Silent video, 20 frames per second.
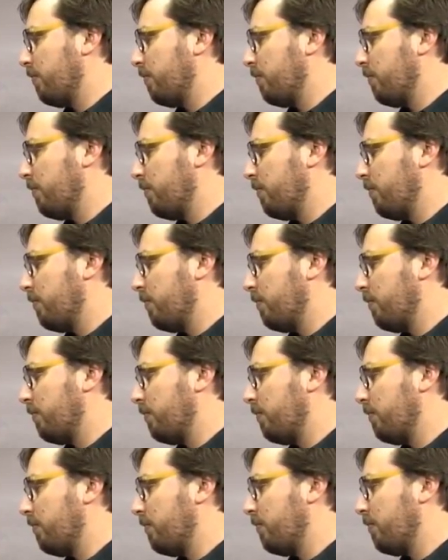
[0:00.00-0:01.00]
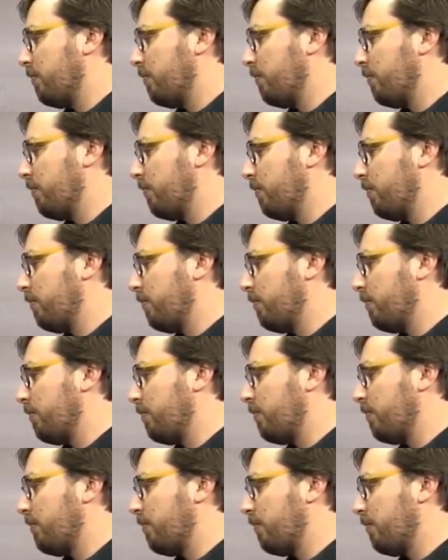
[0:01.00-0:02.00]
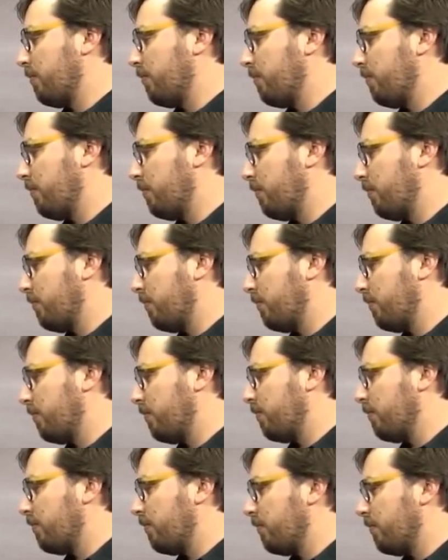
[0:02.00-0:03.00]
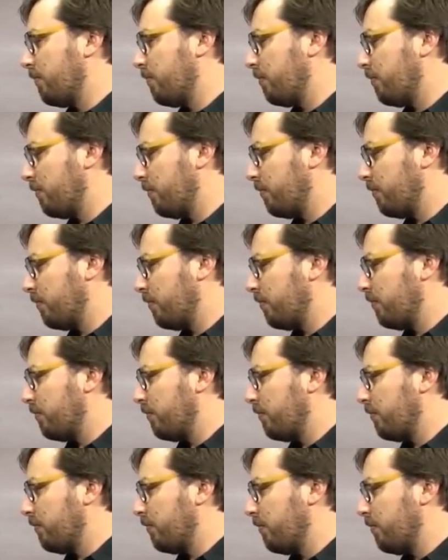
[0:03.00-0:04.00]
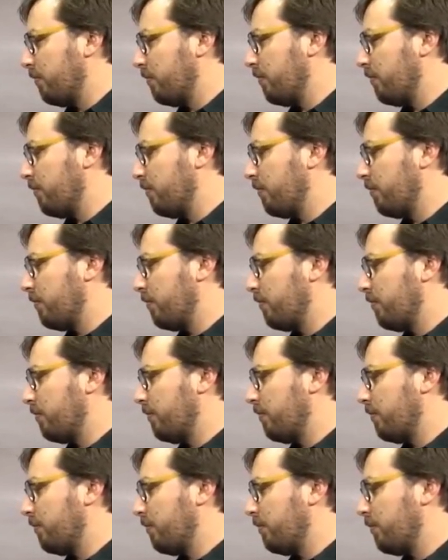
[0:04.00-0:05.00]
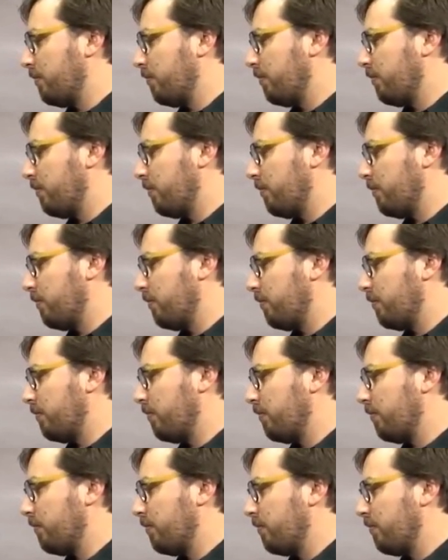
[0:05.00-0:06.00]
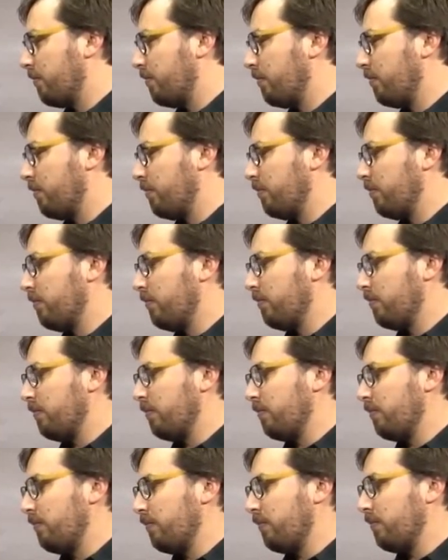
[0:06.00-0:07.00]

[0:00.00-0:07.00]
The person shown says nothing.